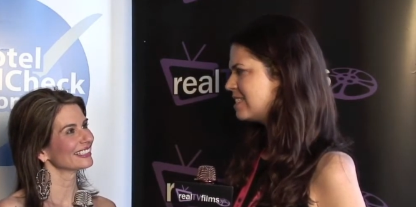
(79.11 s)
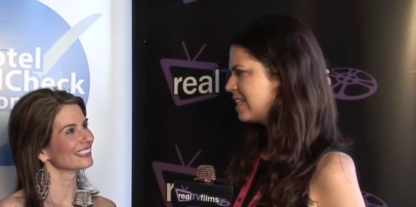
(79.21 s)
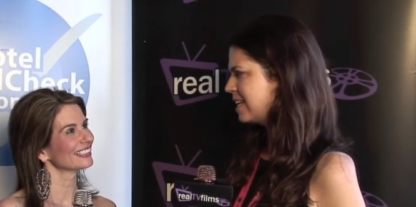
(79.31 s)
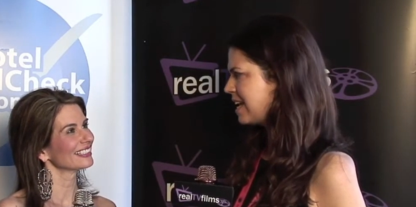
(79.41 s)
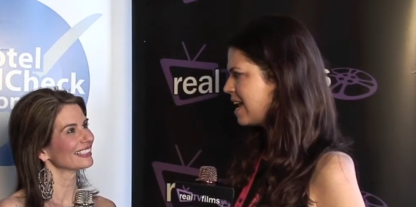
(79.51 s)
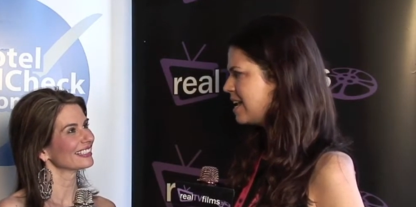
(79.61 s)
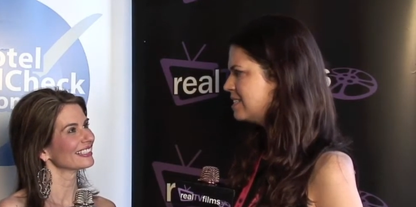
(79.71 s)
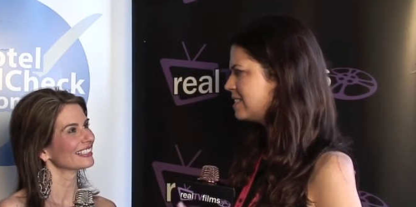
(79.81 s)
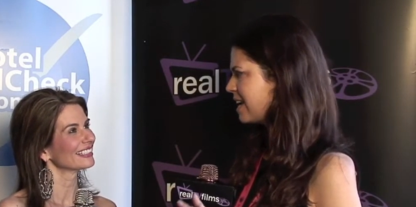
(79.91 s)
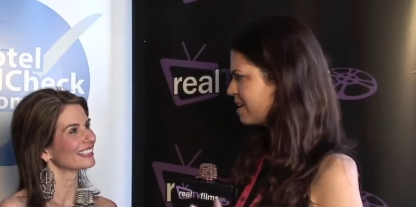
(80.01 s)

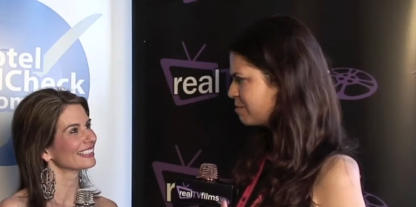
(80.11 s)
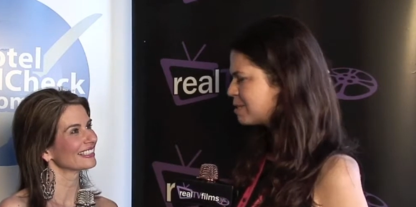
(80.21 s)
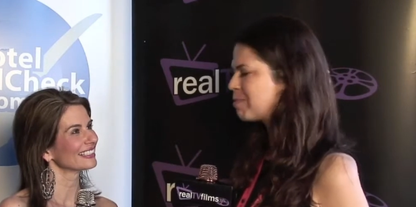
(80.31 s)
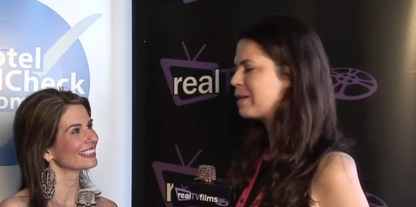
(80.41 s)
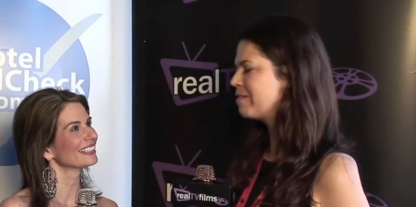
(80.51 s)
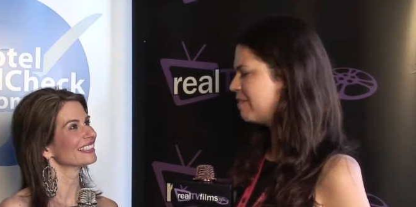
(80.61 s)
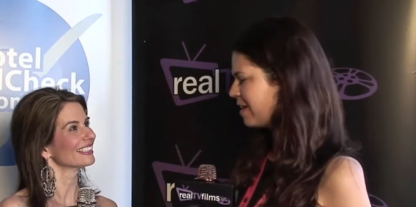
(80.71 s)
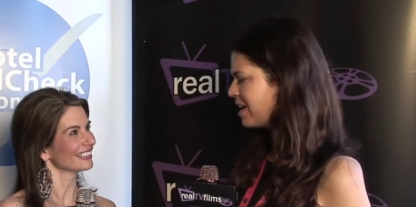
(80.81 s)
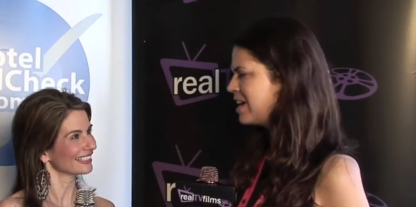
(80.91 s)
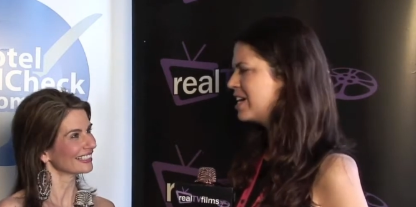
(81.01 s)
Speaker 1: CNN tent was pretty
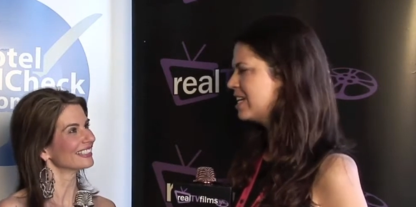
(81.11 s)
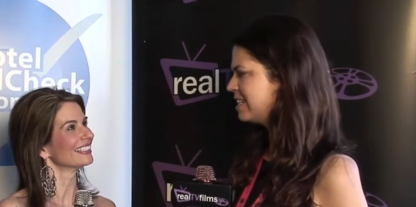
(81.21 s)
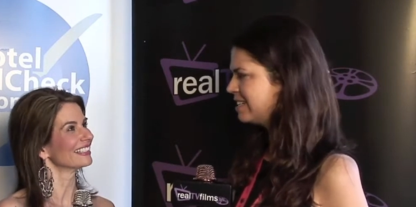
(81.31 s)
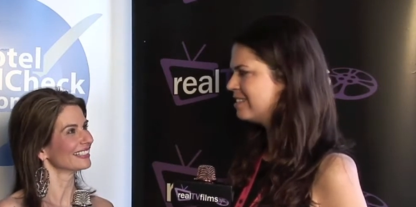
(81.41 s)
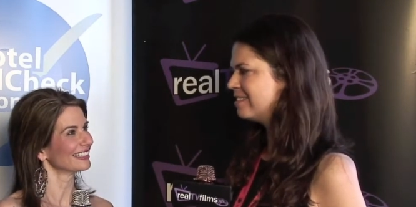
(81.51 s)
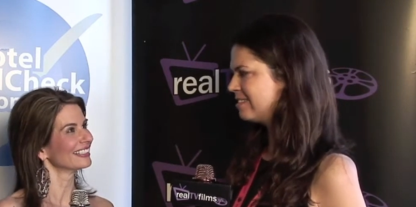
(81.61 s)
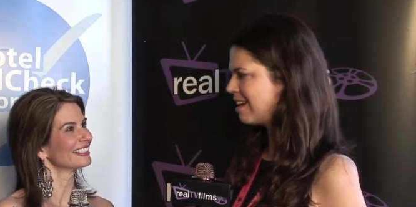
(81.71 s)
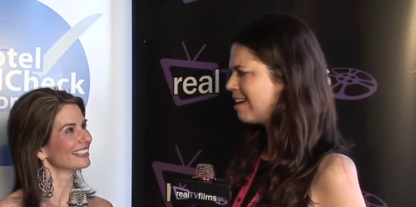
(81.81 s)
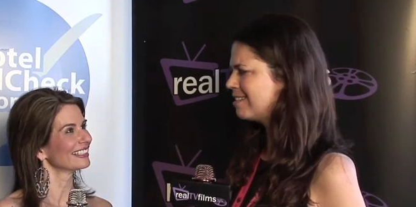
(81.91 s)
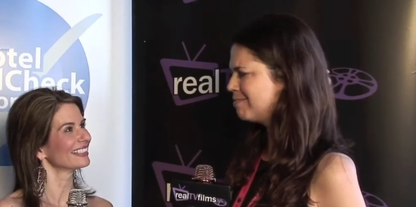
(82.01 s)
fun, and
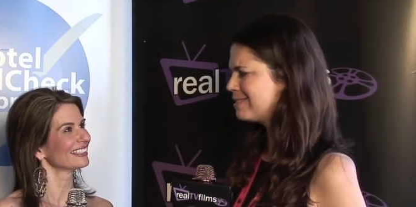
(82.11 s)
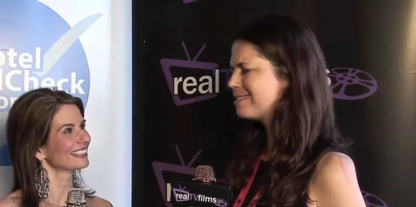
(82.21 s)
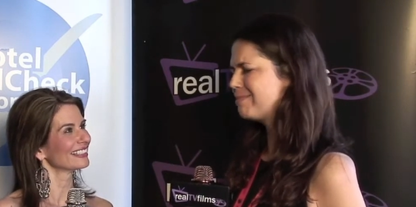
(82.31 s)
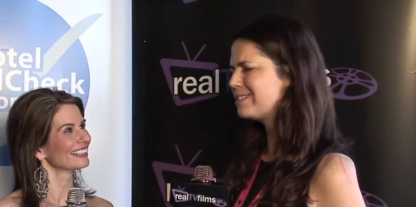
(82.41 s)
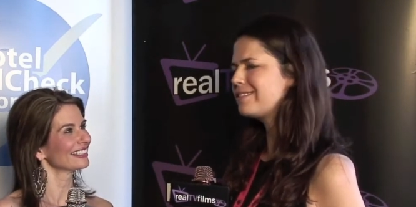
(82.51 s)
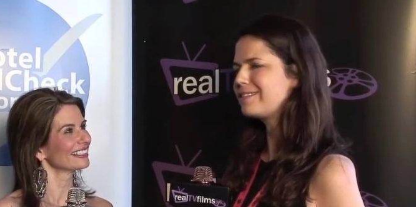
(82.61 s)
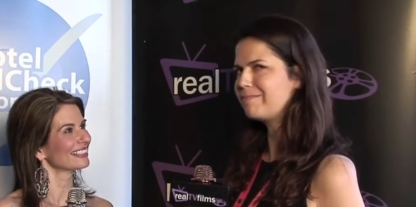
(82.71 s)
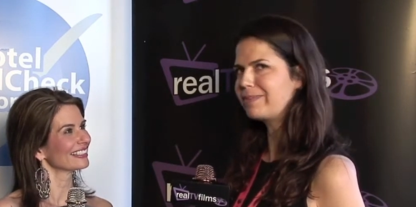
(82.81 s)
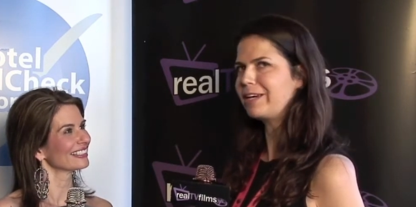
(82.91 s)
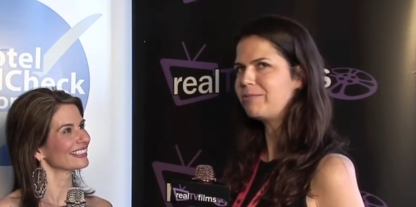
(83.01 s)
yeah, been to
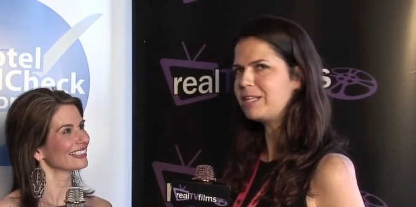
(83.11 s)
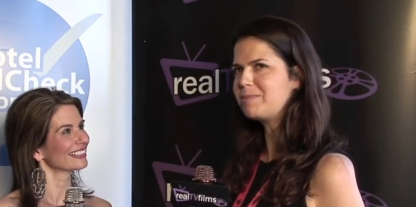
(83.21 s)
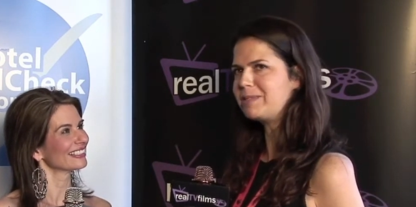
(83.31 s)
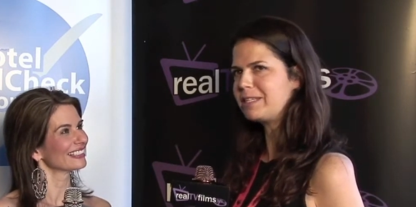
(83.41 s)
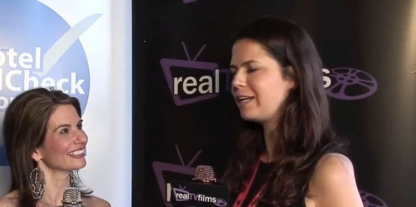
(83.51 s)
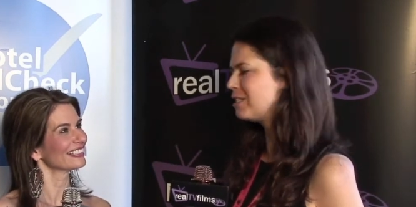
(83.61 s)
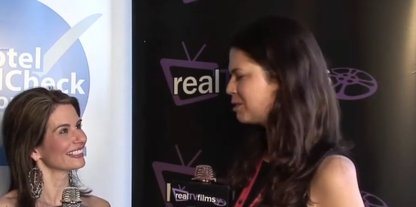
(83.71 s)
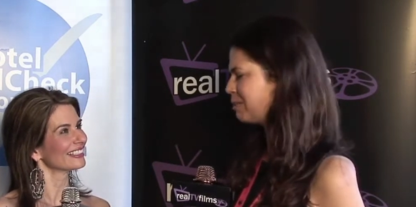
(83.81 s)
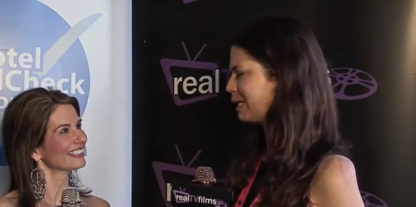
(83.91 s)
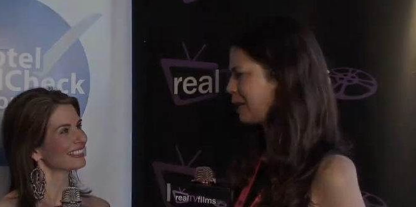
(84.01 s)
some good ones, but
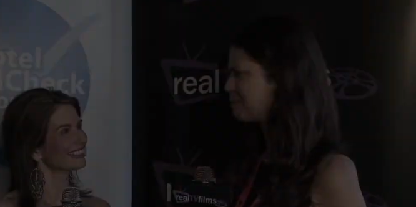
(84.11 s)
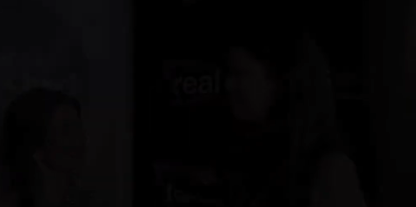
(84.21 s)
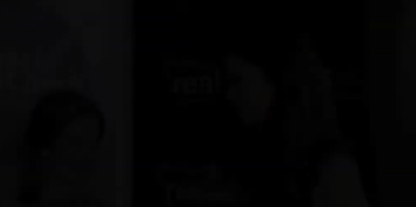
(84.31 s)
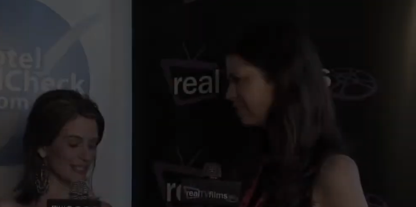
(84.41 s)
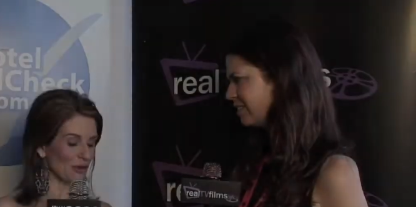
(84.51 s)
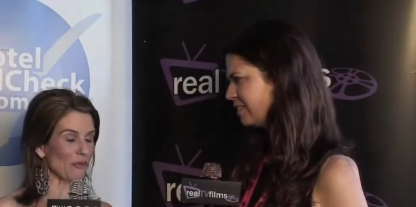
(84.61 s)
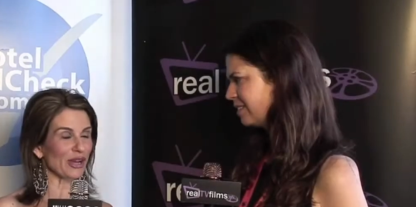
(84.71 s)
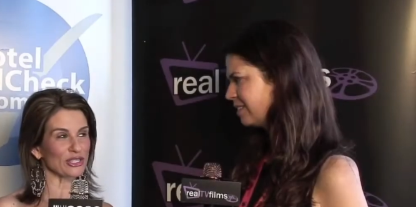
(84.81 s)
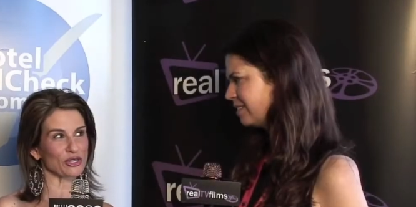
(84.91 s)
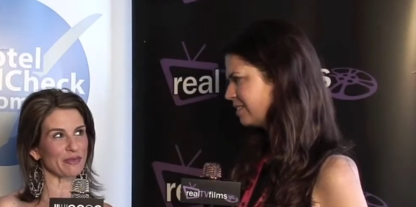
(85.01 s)
tonight should be good.
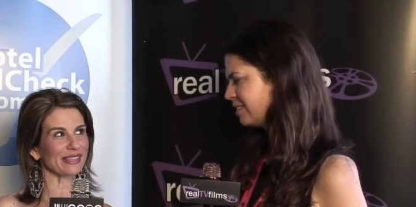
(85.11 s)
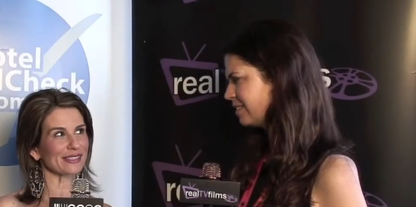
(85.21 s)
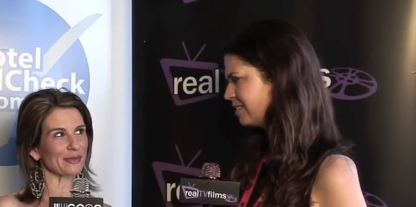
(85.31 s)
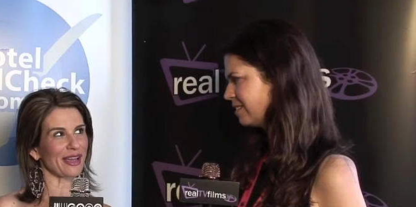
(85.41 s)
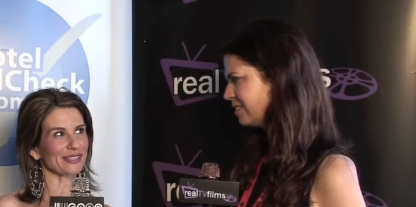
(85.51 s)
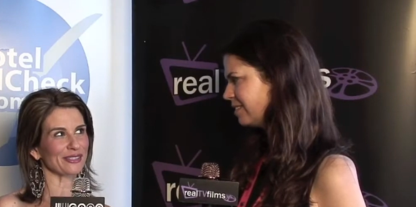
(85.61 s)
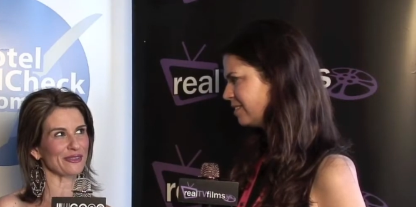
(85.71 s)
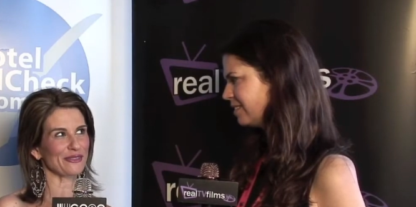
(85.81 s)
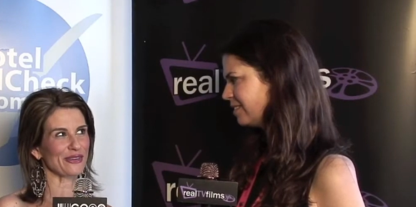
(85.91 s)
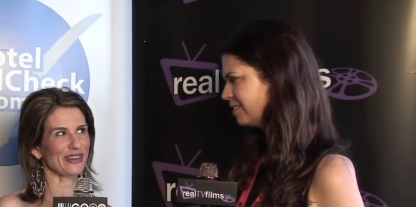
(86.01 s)
What's your
Speaker 2: best swag
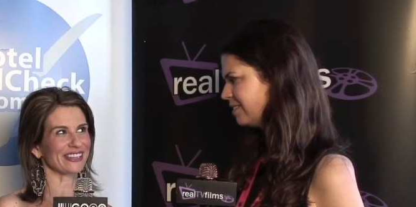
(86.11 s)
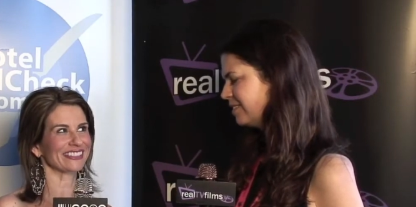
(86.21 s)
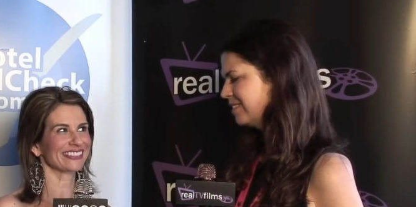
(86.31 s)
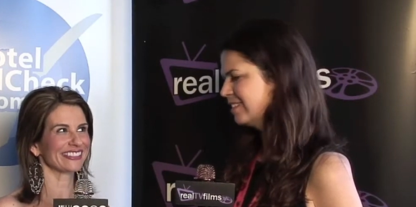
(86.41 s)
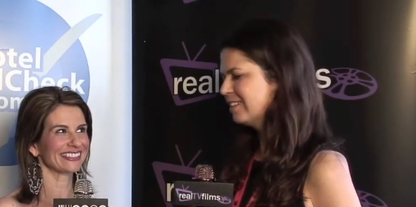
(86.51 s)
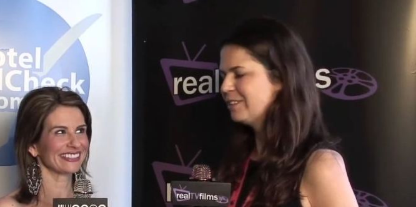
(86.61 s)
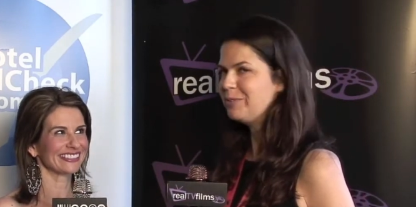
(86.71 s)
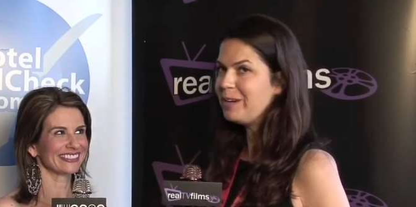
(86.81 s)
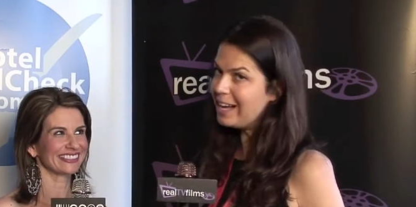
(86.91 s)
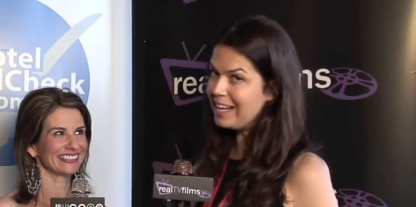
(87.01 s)
so far?
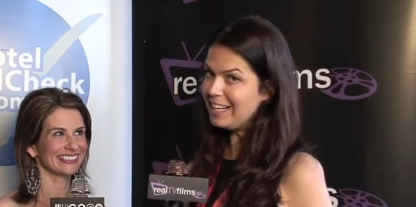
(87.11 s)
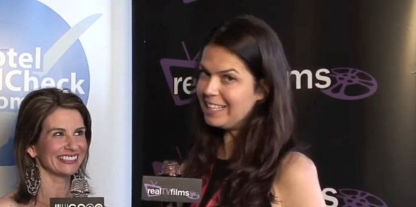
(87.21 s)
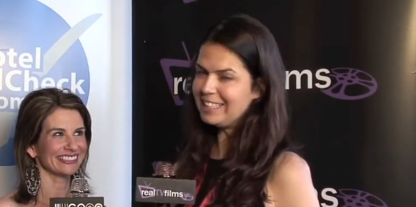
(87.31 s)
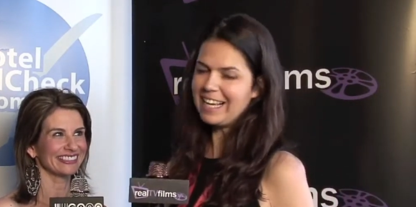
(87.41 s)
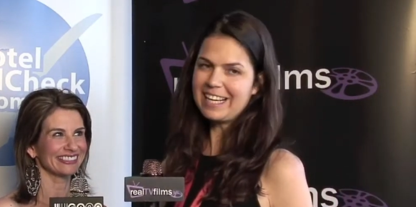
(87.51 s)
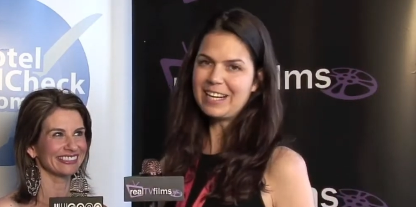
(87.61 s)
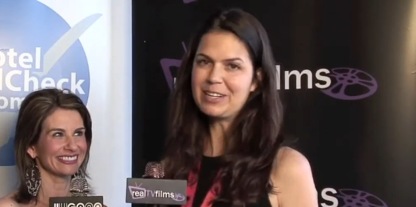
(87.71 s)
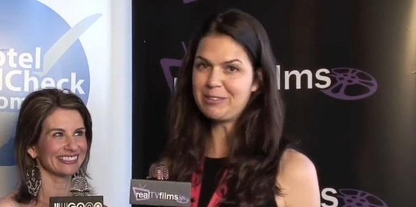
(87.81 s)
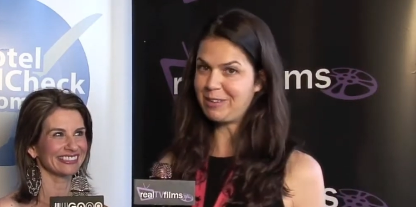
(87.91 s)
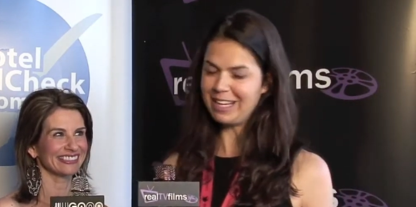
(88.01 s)
Speaker 1: Well, I
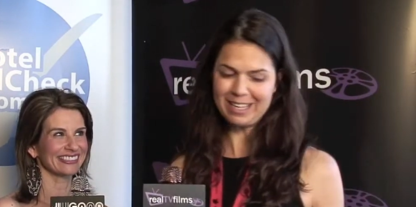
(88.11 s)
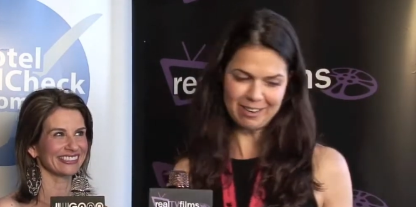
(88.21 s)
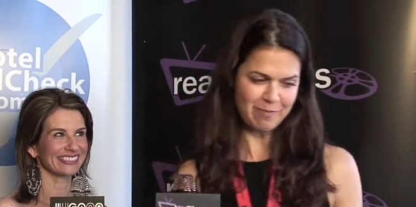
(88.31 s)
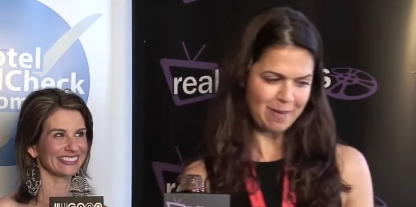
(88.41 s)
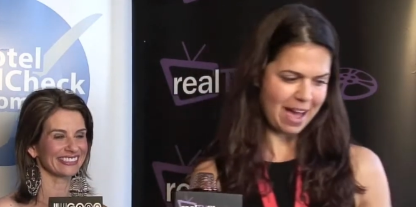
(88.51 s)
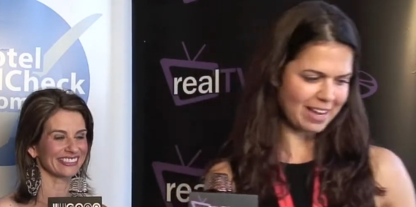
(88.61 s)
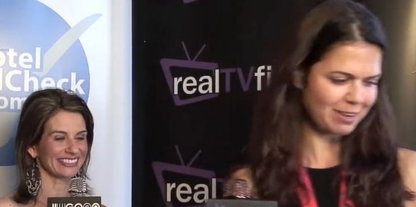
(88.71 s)
got a great gift bag